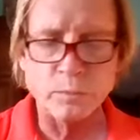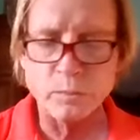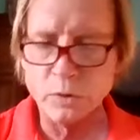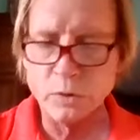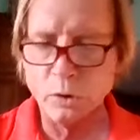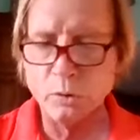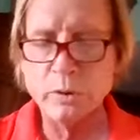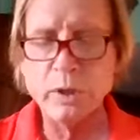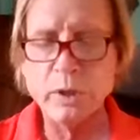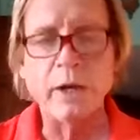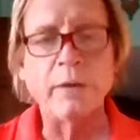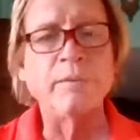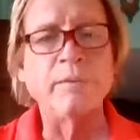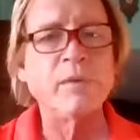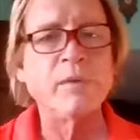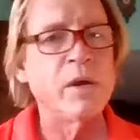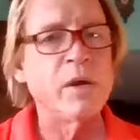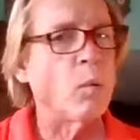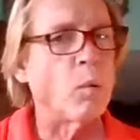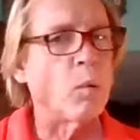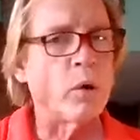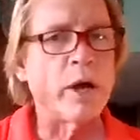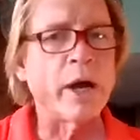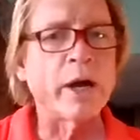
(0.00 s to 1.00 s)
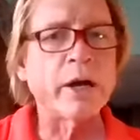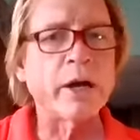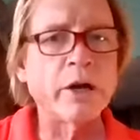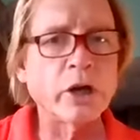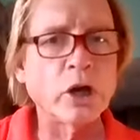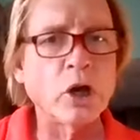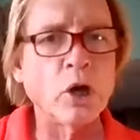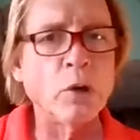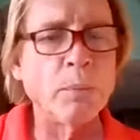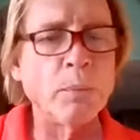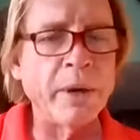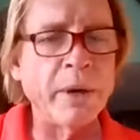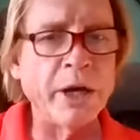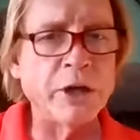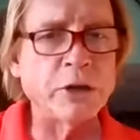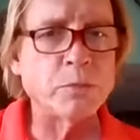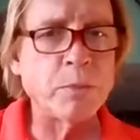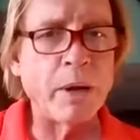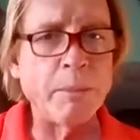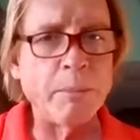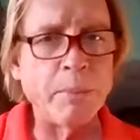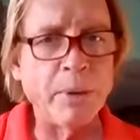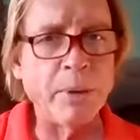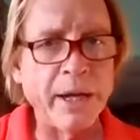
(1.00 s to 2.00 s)
Okay, we're not going to go page
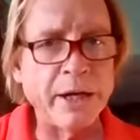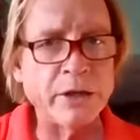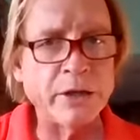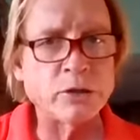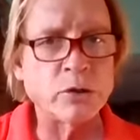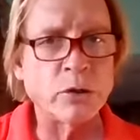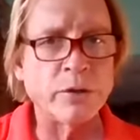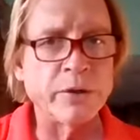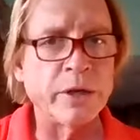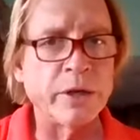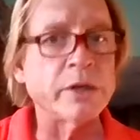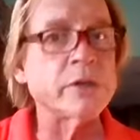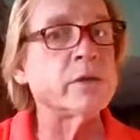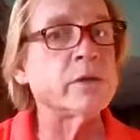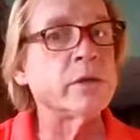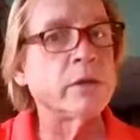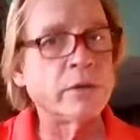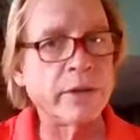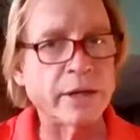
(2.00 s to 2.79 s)
by page on this.